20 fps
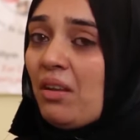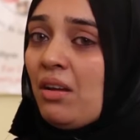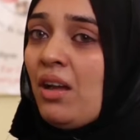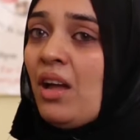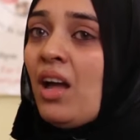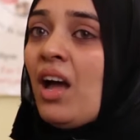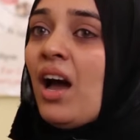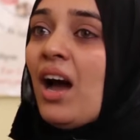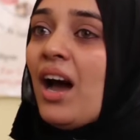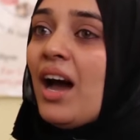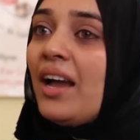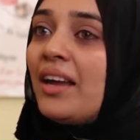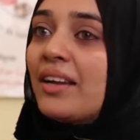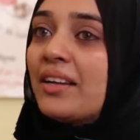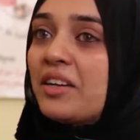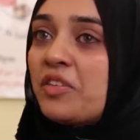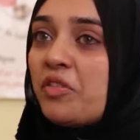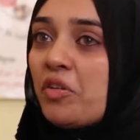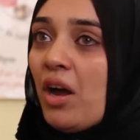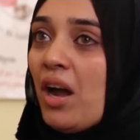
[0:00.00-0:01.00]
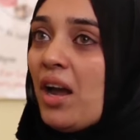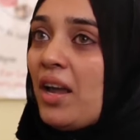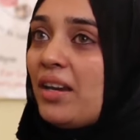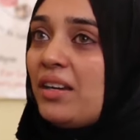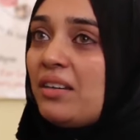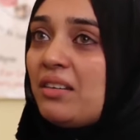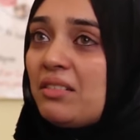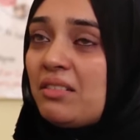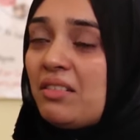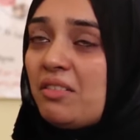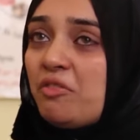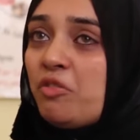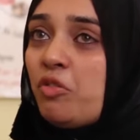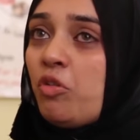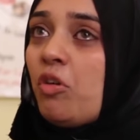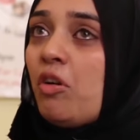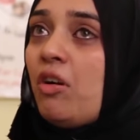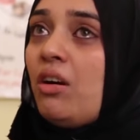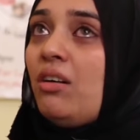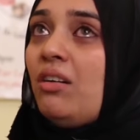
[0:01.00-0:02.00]
I cried
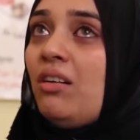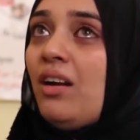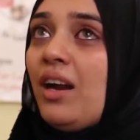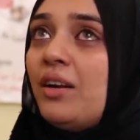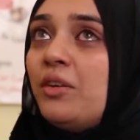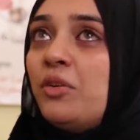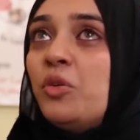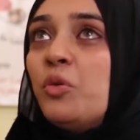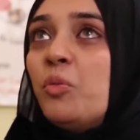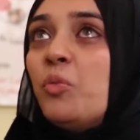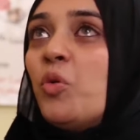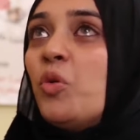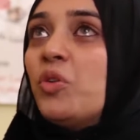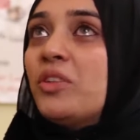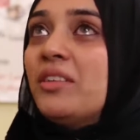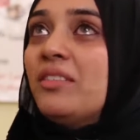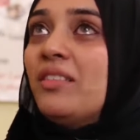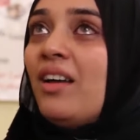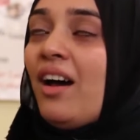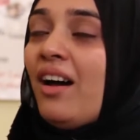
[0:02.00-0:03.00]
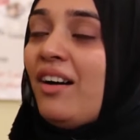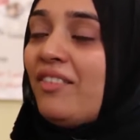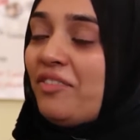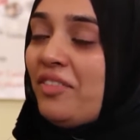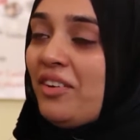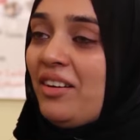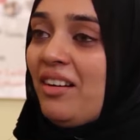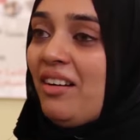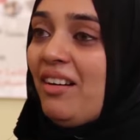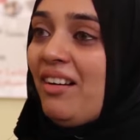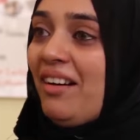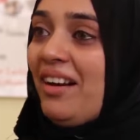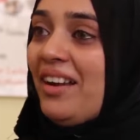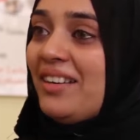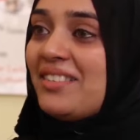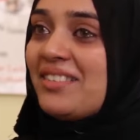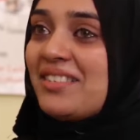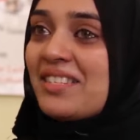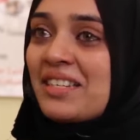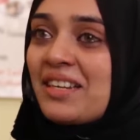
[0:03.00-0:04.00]
for, I don't know, more than half an hour.
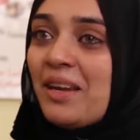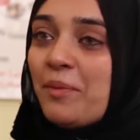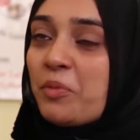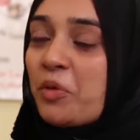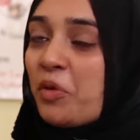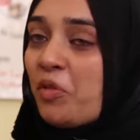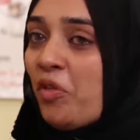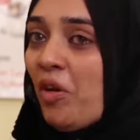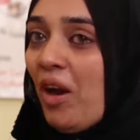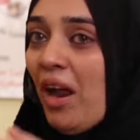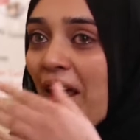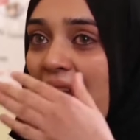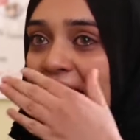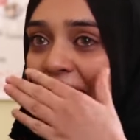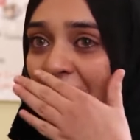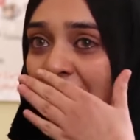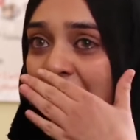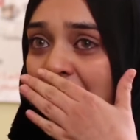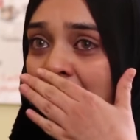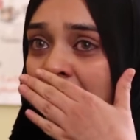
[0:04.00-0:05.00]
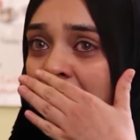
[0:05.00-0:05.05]
I just kept crying.